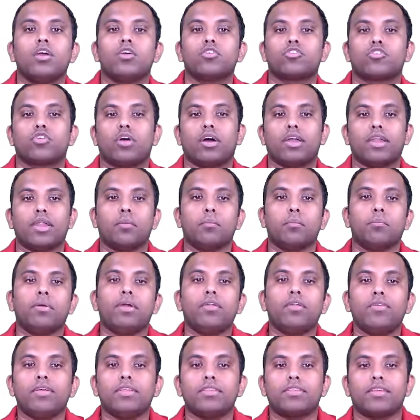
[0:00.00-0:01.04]
So a
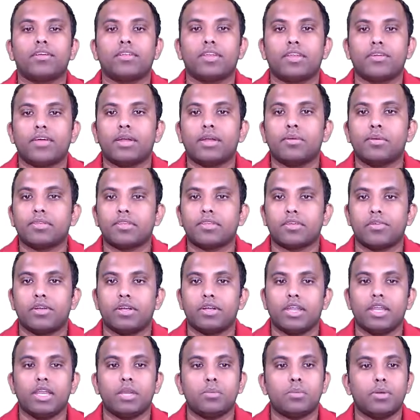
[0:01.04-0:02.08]
number when divided by
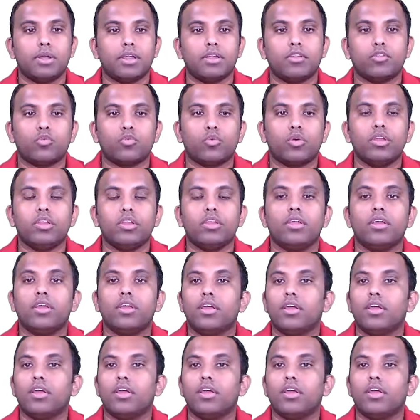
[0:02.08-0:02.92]
17, remainder is 1.